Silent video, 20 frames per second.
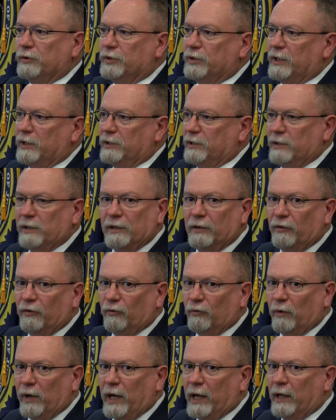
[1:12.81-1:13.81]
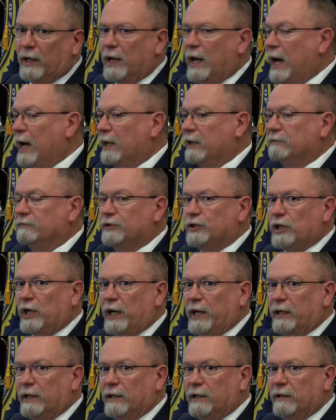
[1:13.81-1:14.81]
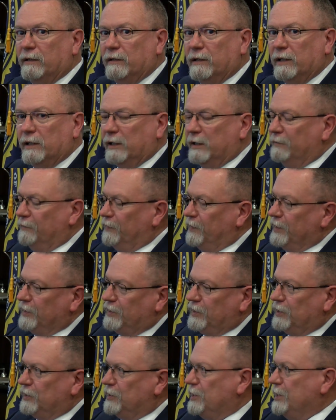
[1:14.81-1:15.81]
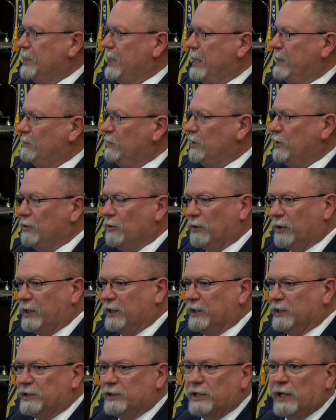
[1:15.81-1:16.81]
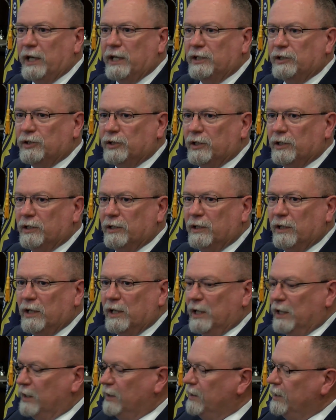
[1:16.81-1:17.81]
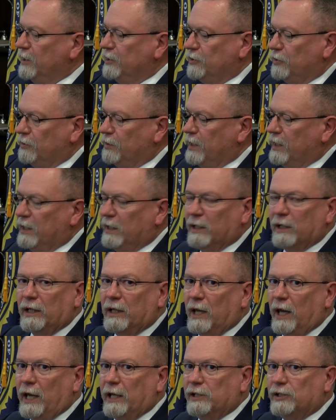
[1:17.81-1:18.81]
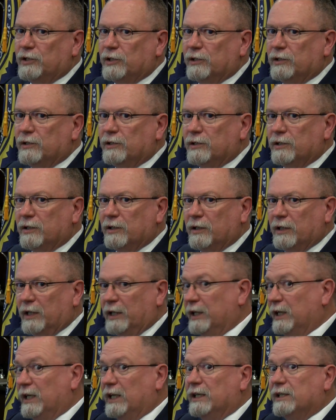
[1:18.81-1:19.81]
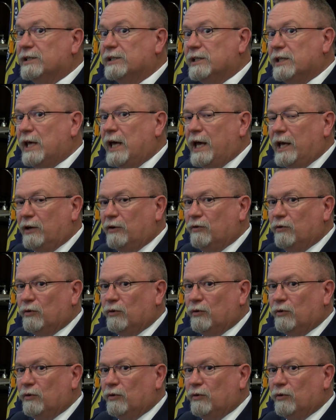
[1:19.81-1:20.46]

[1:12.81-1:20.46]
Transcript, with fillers: persistent threat out of China. This is the name of the organization. These are the indications that it is that